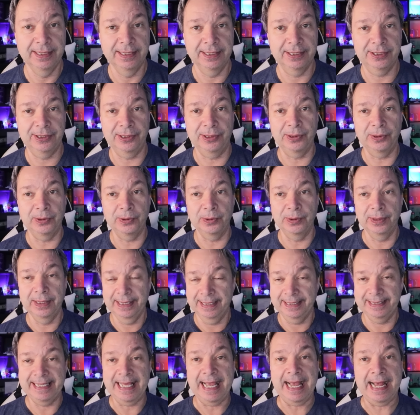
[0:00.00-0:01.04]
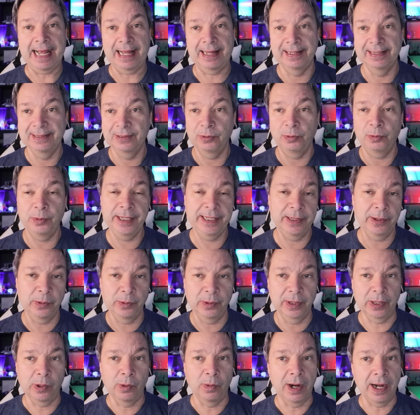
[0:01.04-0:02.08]
So yeah, we don't
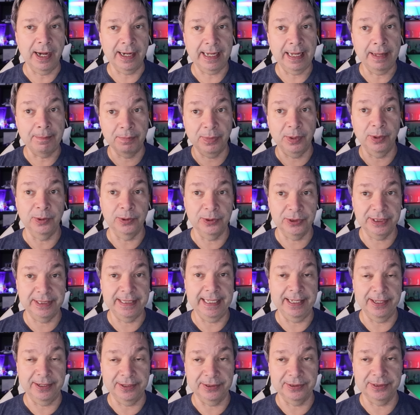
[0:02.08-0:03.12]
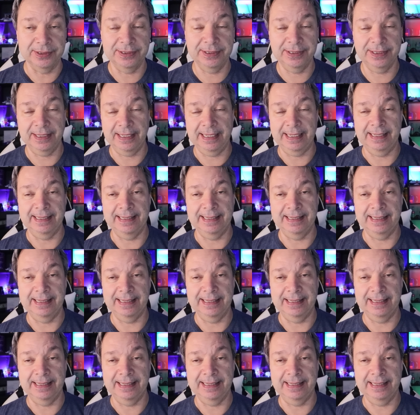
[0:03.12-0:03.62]
want to walk up those stairs